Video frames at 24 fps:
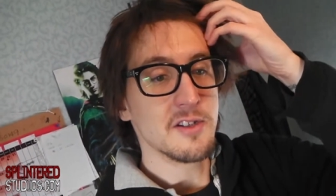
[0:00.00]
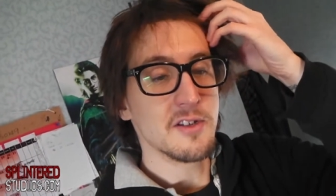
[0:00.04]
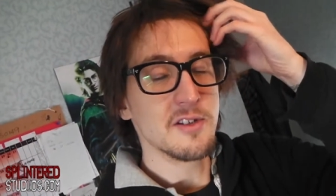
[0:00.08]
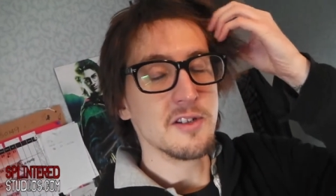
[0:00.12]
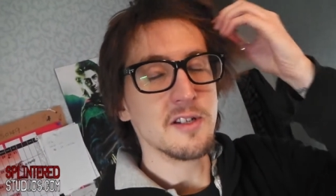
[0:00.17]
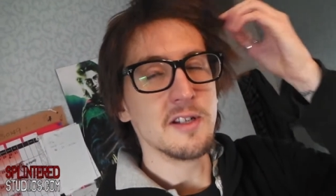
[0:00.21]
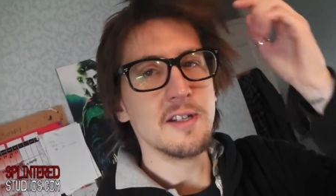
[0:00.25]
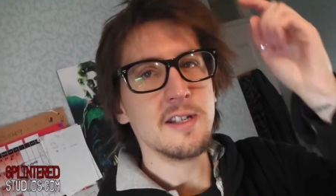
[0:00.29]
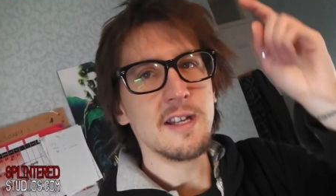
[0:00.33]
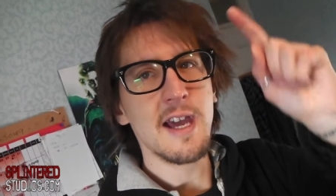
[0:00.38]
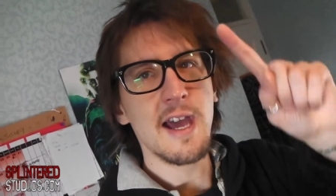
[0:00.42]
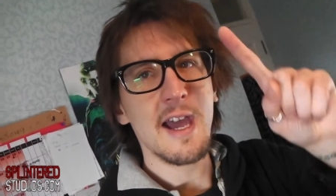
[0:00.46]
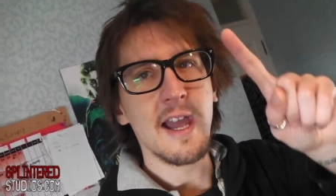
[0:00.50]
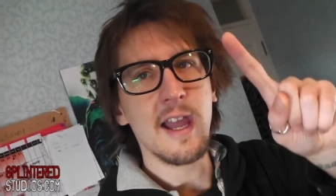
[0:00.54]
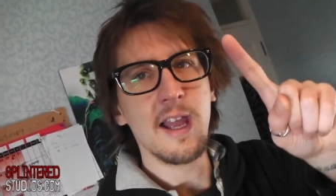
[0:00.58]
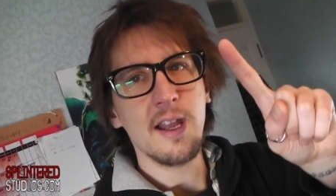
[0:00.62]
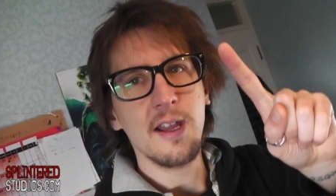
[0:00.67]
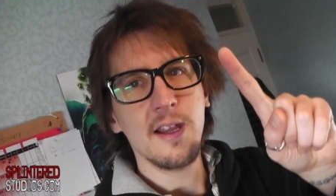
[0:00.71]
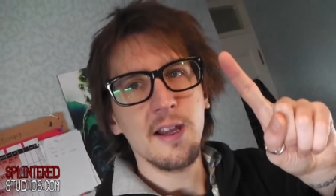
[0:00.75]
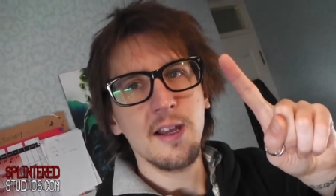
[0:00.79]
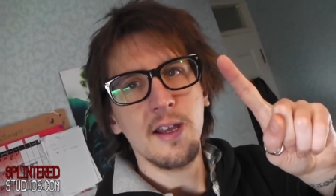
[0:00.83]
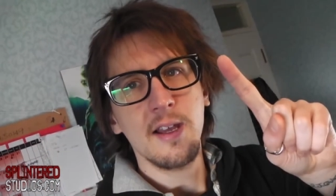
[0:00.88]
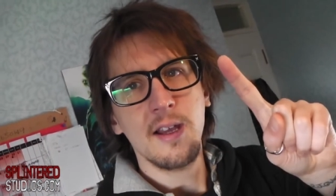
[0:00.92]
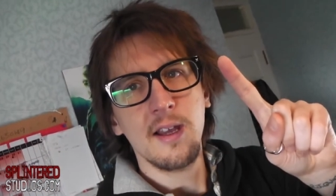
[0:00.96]
So
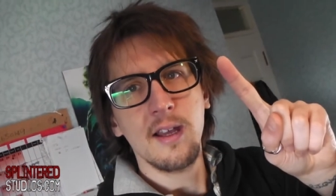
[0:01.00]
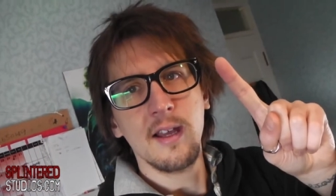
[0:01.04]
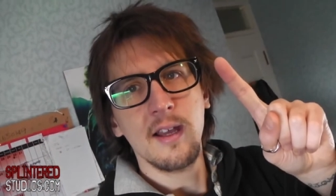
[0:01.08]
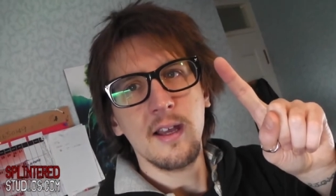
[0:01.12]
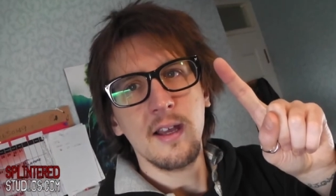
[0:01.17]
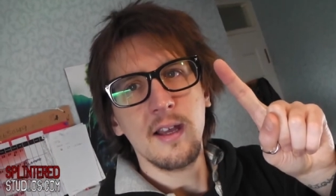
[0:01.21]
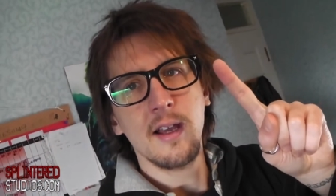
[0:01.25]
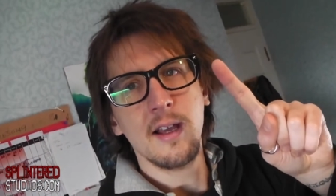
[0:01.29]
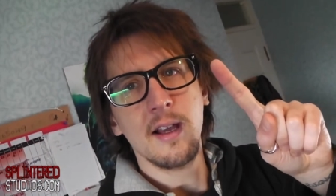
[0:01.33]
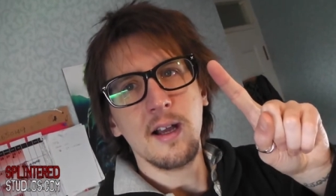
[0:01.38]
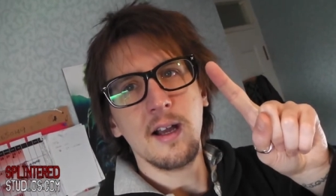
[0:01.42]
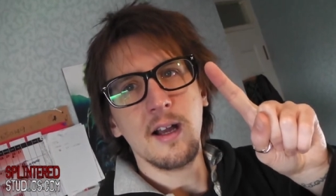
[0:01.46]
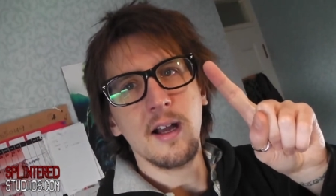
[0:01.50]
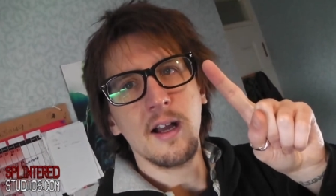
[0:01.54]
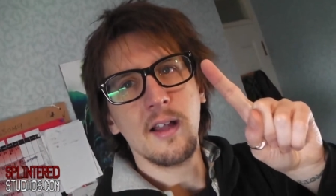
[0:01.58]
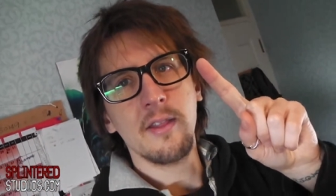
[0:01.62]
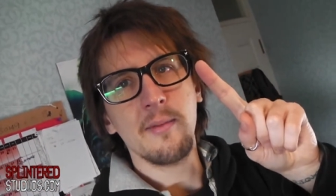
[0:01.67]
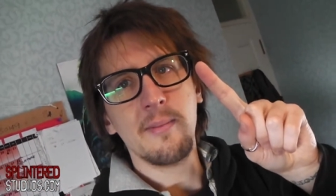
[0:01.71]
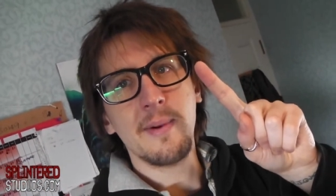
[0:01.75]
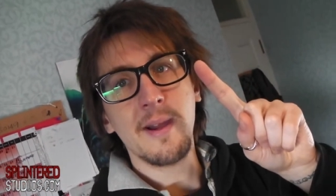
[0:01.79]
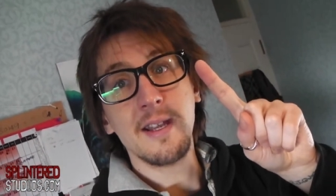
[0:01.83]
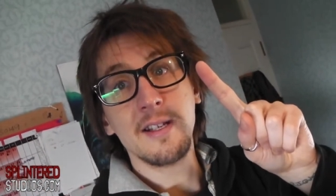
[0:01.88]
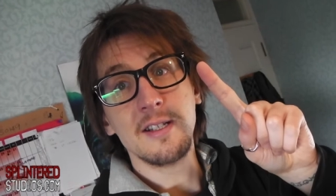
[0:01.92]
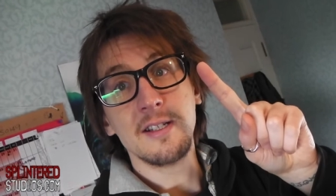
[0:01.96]
today
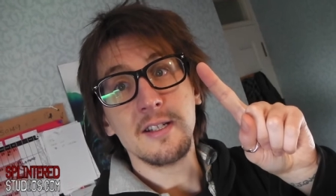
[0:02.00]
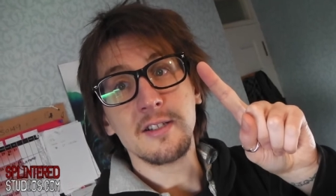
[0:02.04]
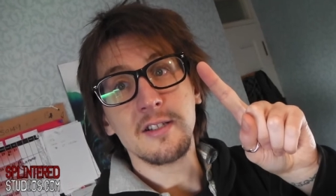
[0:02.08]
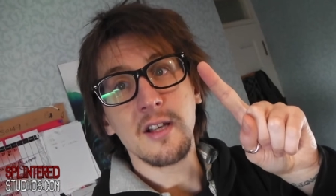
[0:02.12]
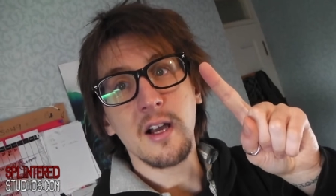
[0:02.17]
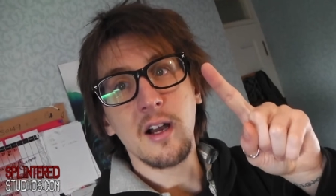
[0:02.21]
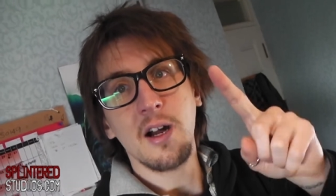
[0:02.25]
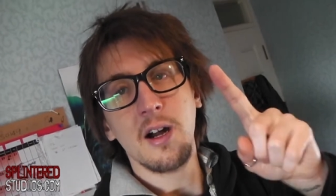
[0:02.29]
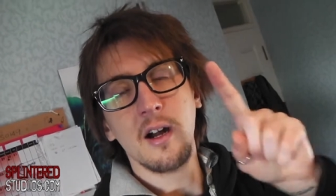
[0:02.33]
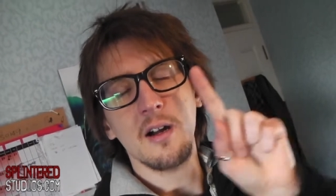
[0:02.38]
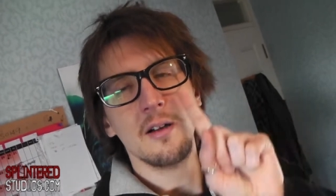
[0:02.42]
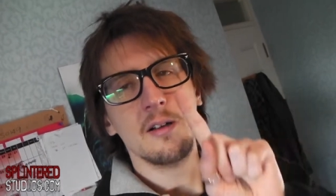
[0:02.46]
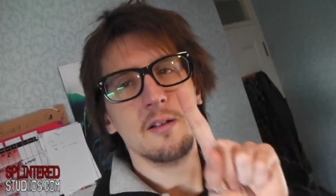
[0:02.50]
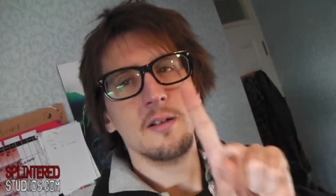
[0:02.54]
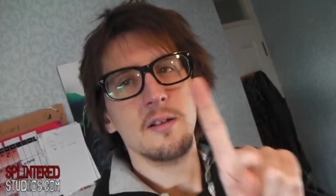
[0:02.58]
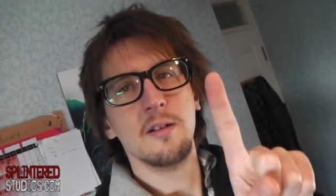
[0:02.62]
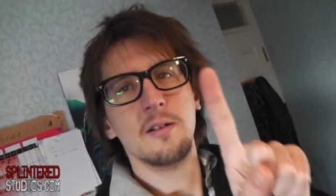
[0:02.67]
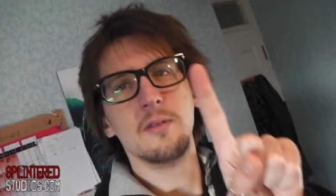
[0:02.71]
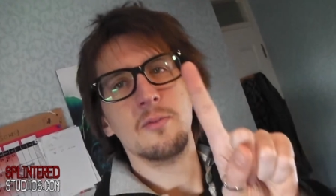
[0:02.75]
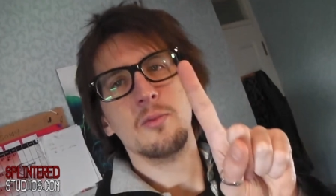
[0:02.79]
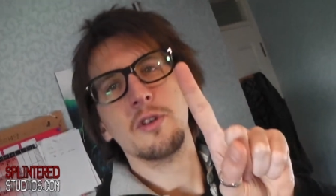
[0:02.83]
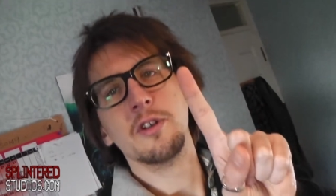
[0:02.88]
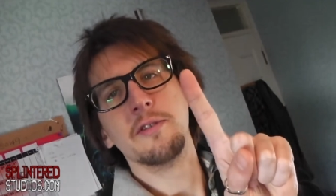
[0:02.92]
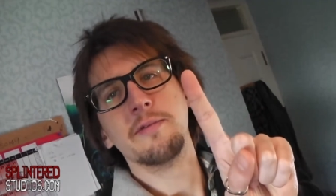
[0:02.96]
the paintings are
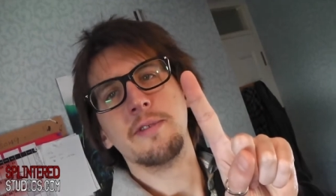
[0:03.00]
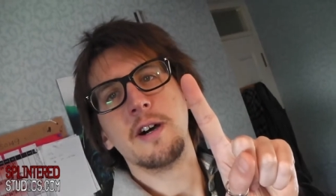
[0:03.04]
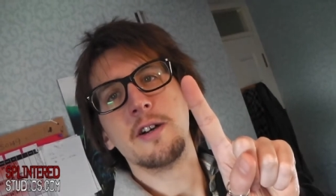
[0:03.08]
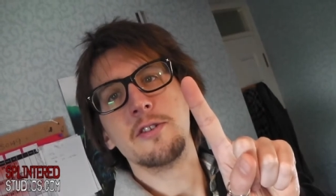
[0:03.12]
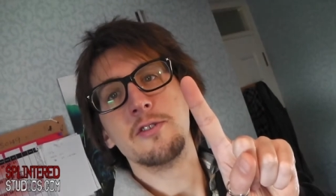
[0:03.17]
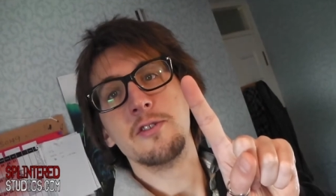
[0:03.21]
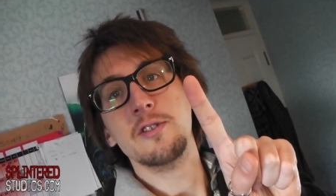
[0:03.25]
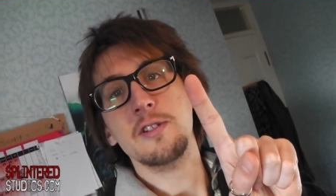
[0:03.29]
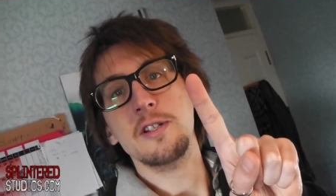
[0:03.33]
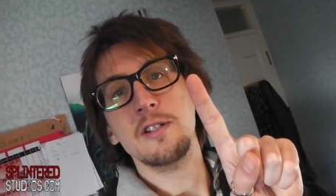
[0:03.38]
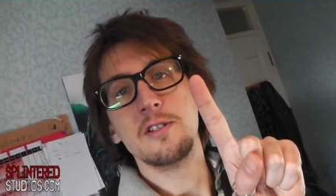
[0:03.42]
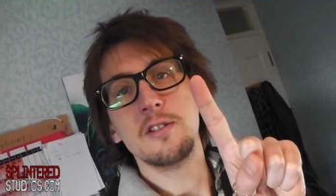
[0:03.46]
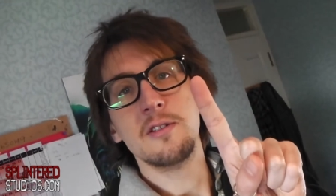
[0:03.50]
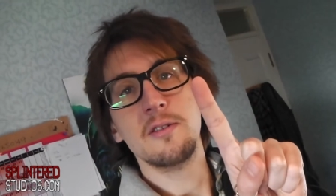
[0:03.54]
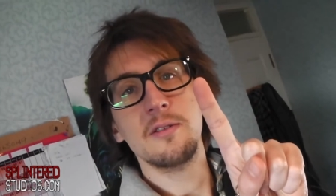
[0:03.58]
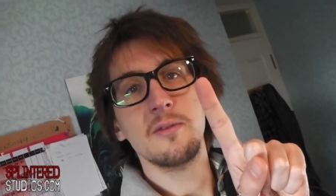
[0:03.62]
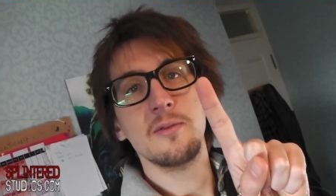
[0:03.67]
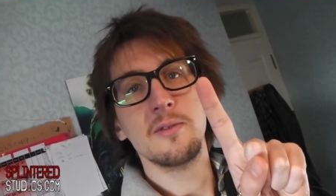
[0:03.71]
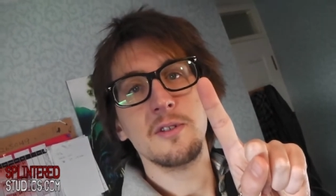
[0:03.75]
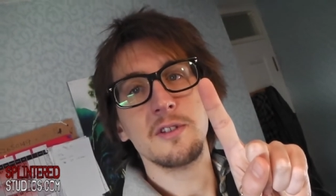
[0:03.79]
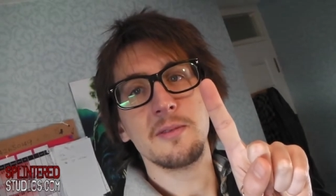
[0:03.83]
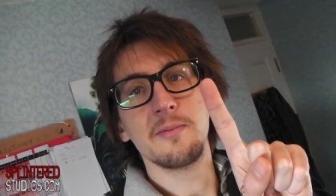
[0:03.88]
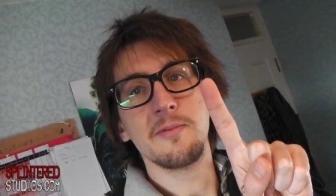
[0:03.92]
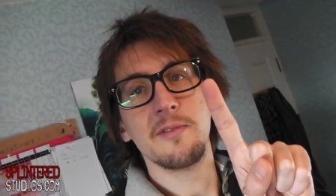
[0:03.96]
one of R2-D2,
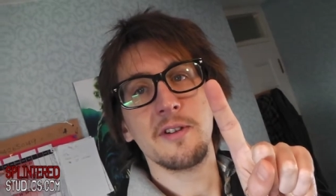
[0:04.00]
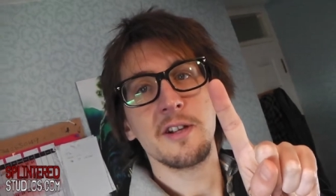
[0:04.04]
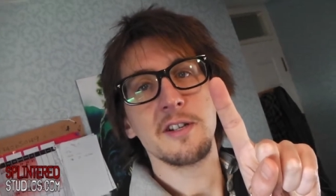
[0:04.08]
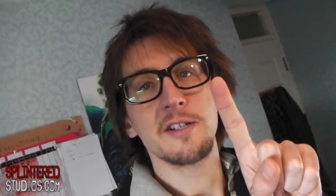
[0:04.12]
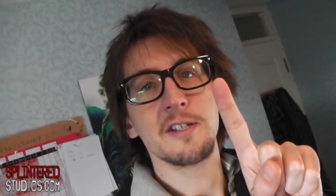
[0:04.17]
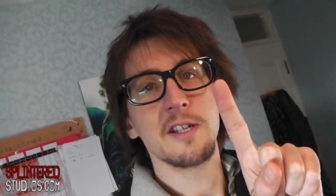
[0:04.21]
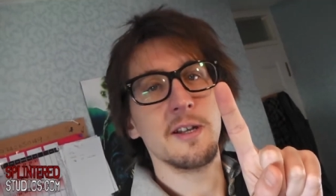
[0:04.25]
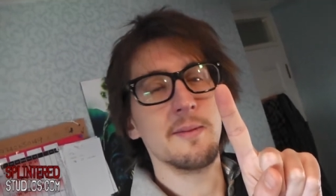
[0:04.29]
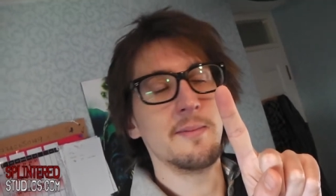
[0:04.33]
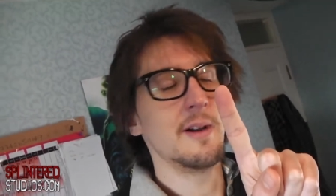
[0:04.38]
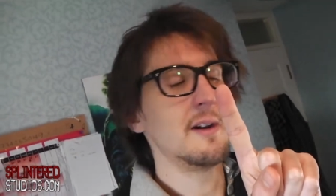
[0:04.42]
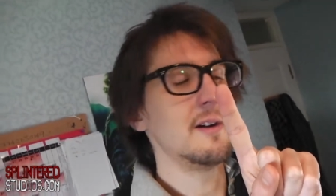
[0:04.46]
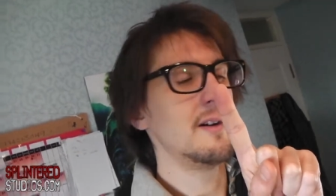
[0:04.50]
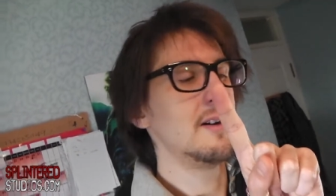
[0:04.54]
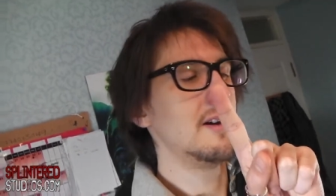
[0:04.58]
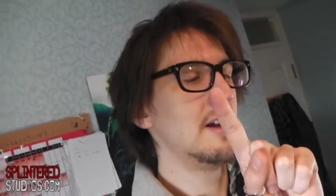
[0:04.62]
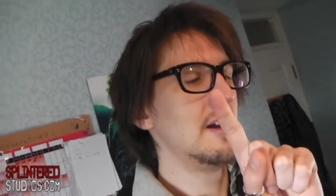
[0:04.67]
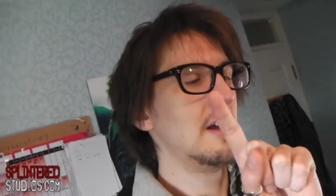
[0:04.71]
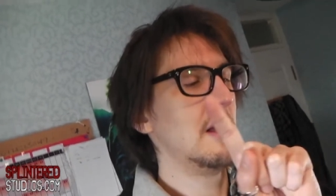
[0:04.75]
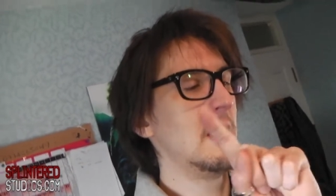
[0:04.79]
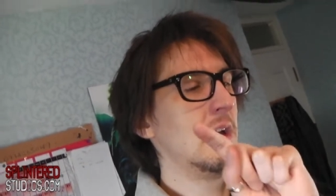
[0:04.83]
which I'm very excited about,